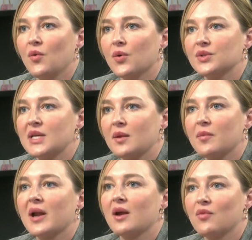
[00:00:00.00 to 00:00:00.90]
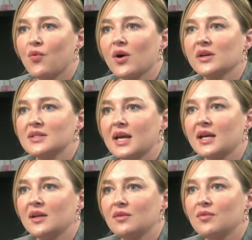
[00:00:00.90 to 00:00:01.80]
we were celebrating four
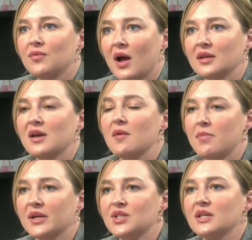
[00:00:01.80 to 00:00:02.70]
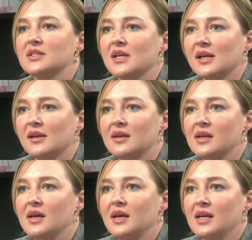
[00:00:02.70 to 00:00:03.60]
consecutive on-time budgets,
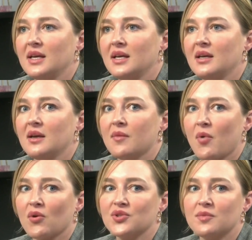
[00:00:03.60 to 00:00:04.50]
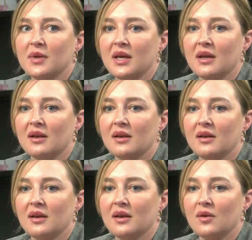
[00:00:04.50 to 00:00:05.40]
and he approached me
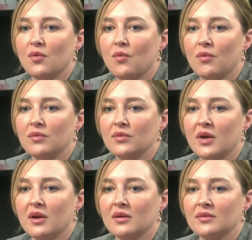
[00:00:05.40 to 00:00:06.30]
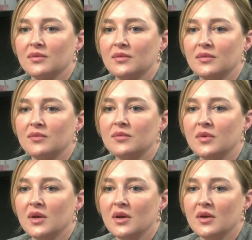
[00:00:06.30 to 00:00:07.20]
and uh,
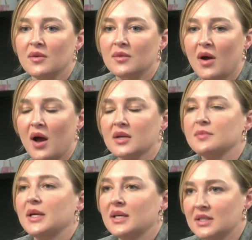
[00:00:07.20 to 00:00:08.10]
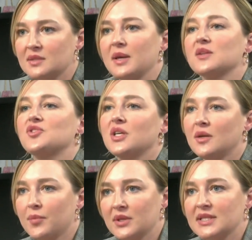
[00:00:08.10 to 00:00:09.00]
hugged me, kissed me on the
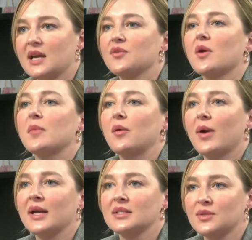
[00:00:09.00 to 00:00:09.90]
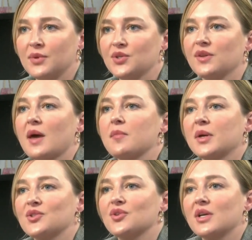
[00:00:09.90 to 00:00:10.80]
cheek, put his hand around my waist, and we took that
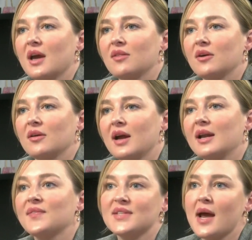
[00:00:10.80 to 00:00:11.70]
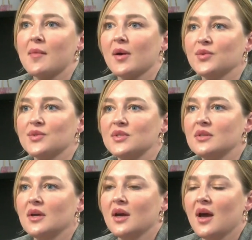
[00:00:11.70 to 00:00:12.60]
picture together. And at the time, I
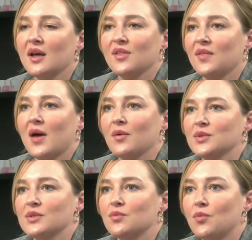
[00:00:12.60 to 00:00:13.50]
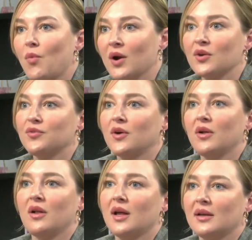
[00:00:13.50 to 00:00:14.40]
was, I thought that was
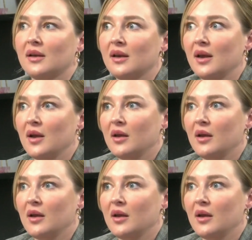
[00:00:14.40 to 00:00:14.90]
wonderful, and